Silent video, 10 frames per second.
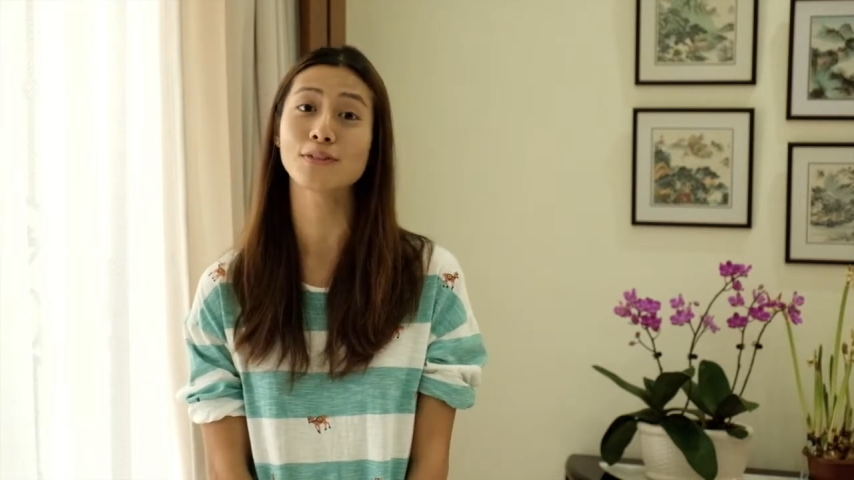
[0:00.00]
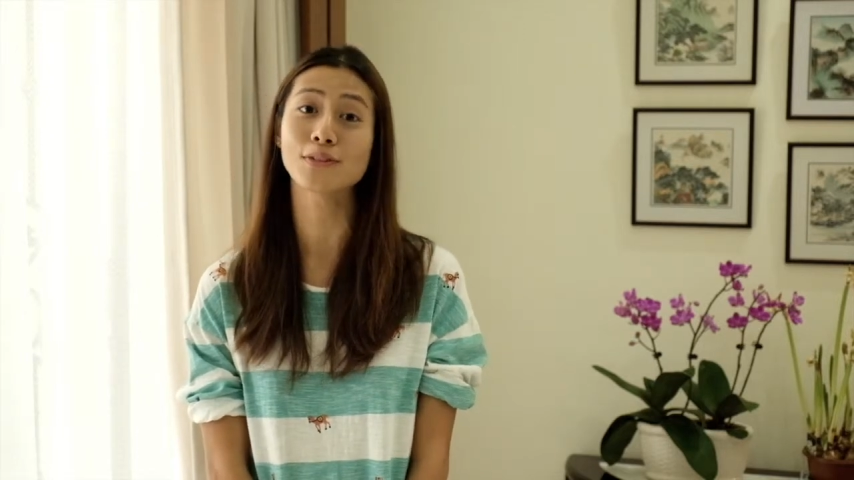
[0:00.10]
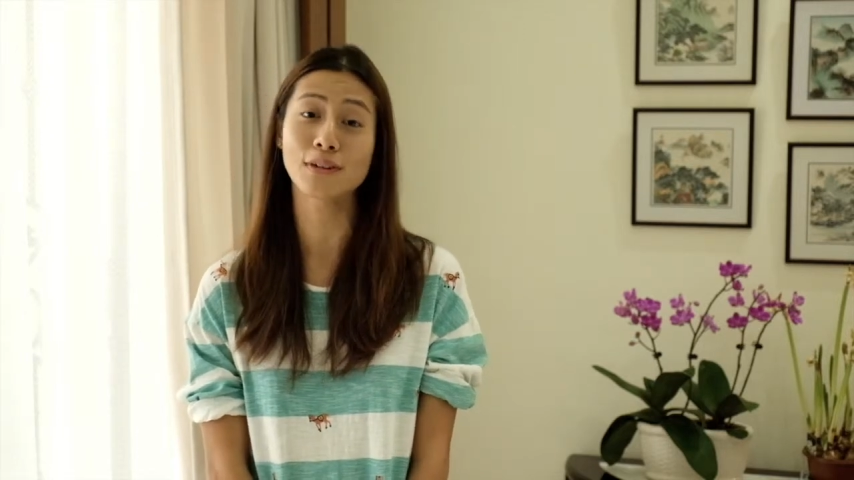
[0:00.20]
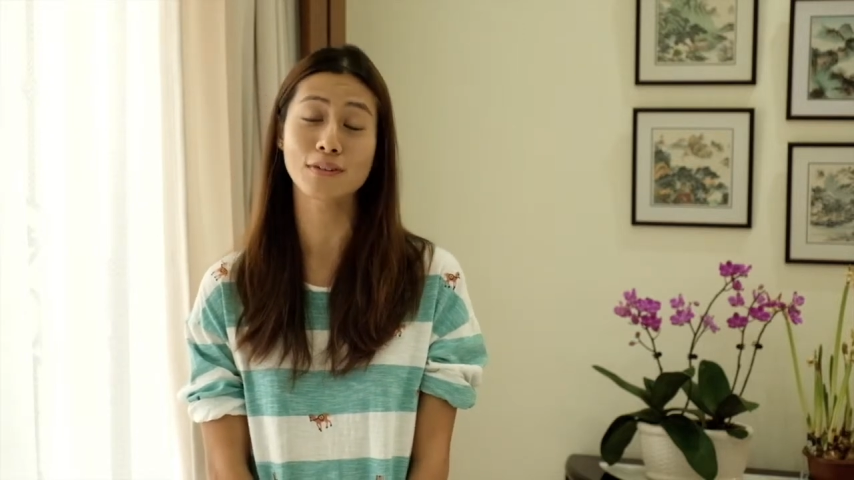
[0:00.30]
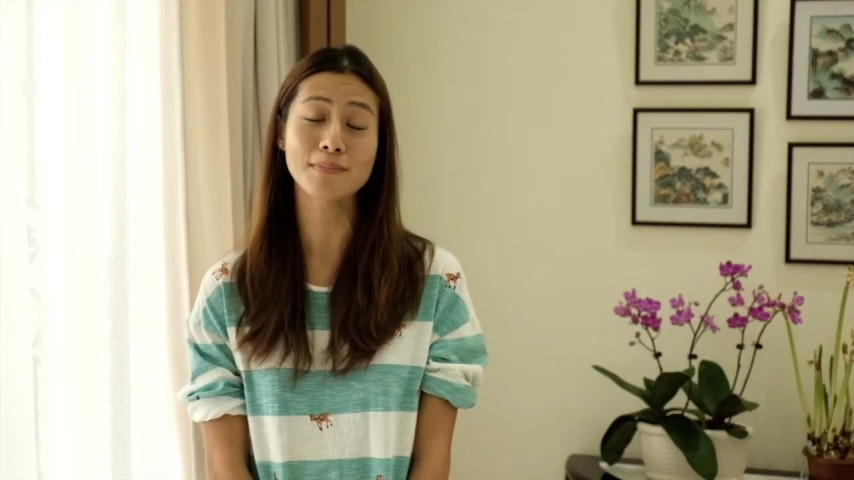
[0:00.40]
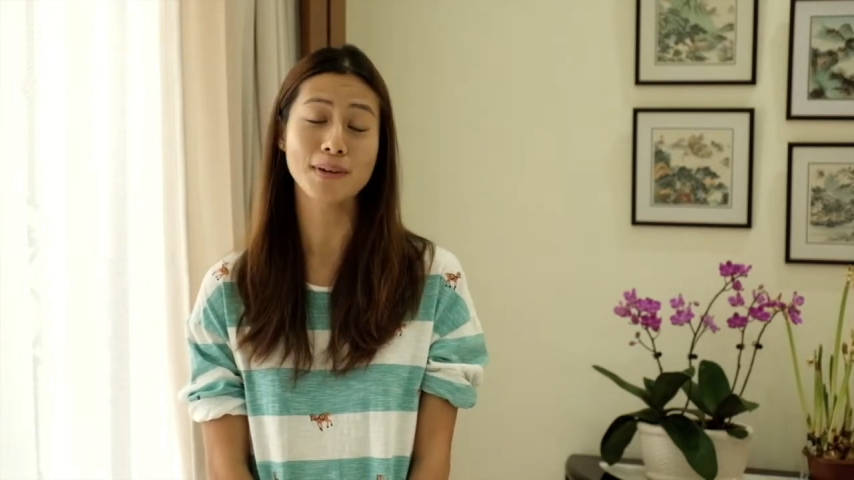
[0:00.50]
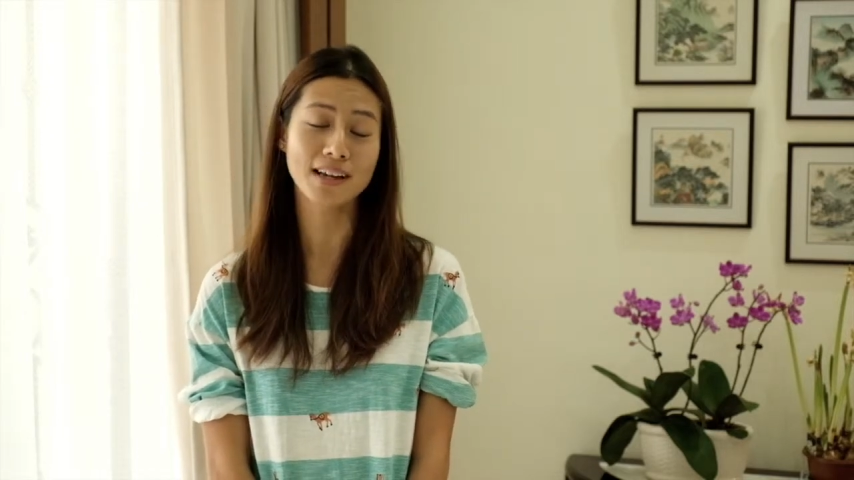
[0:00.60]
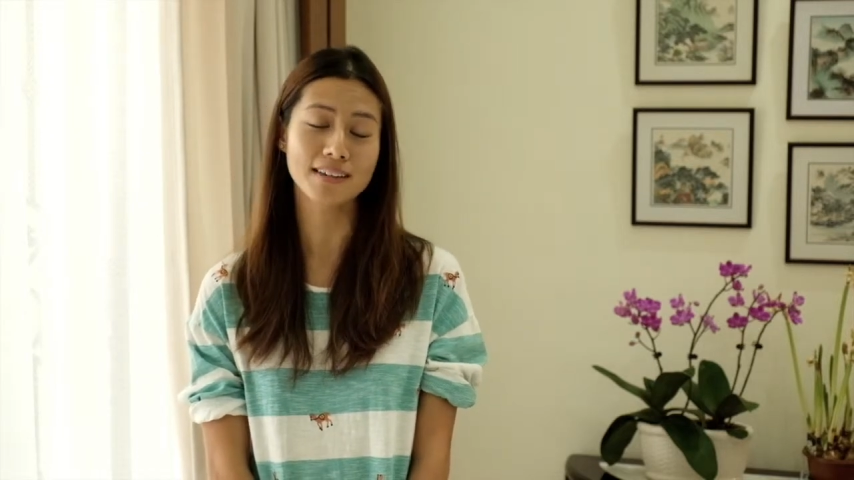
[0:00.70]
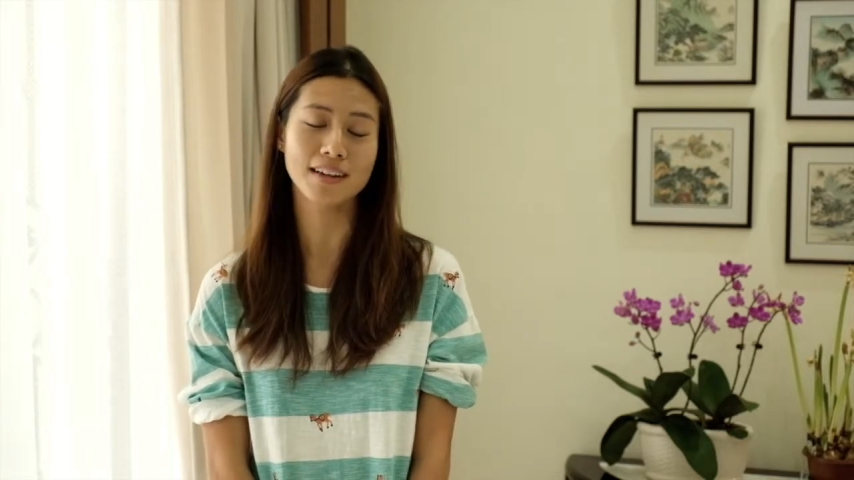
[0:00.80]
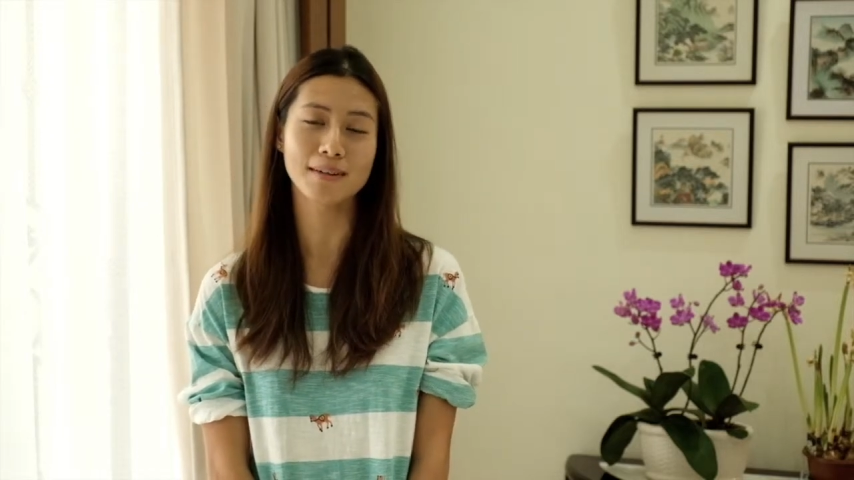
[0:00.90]
you the very
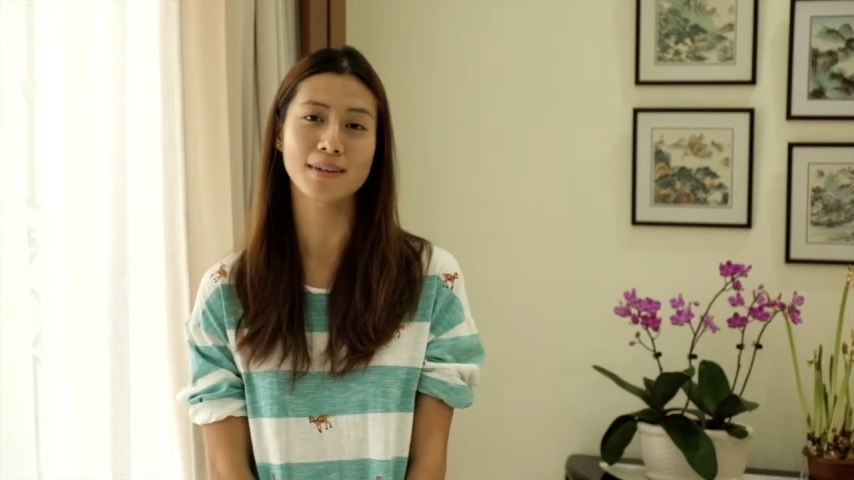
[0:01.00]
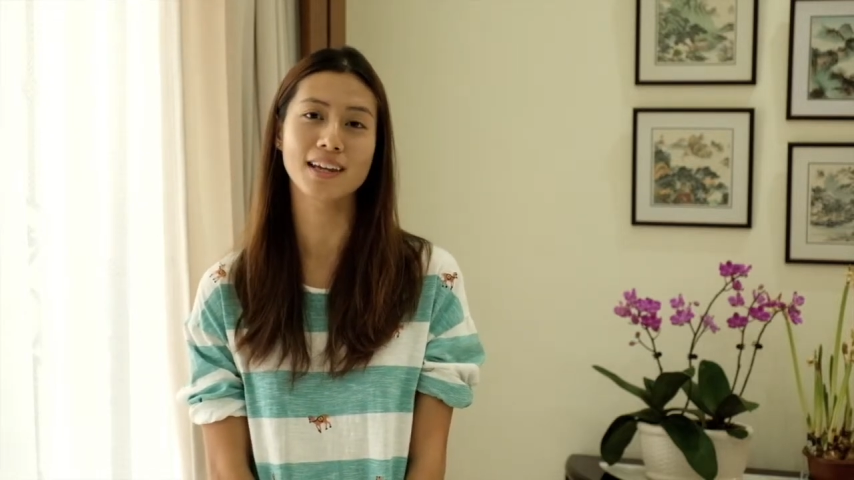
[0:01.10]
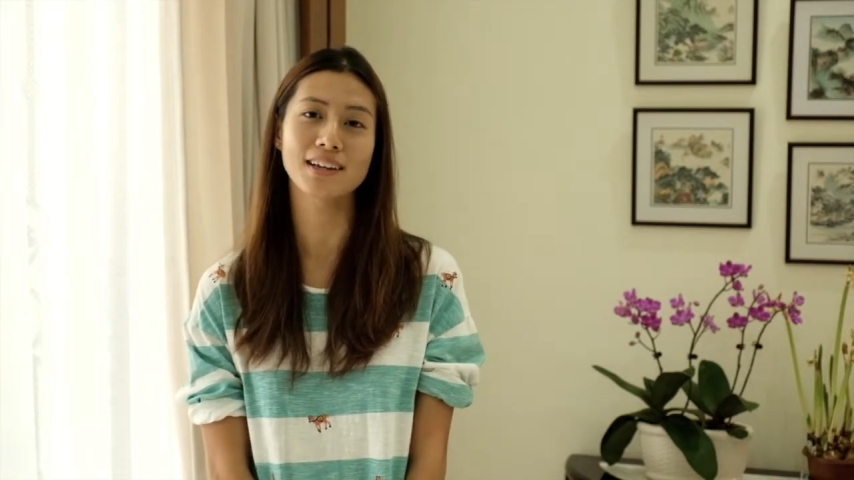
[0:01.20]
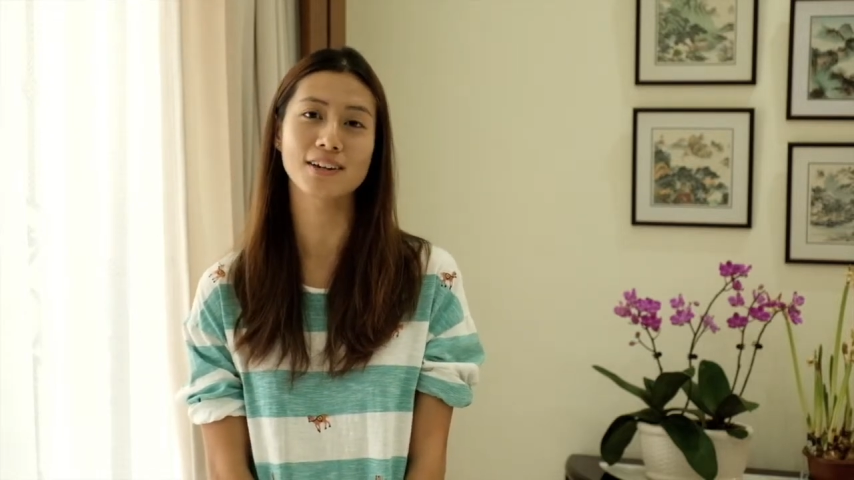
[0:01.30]
best and may